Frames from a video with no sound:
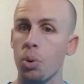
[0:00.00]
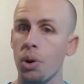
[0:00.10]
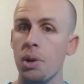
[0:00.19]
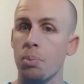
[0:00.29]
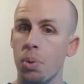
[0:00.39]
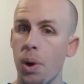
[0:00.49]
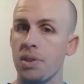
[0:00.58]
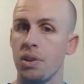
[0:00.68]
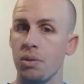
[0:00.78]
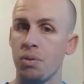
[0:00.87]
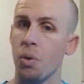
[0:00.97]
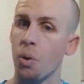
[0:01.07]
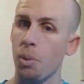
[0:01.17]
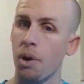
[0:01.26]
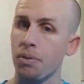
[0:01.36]
Pretty impressive
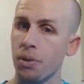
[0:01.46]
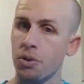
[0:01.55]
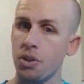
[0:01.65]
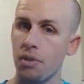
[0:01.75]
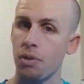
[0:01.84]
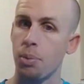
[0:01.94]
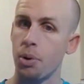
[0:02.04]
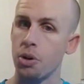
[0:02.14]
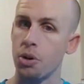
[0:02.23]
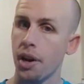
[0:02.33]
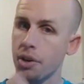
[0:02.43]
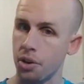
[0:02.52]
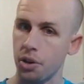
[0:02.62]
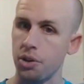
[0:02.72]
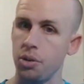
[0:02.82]
for my first ever projection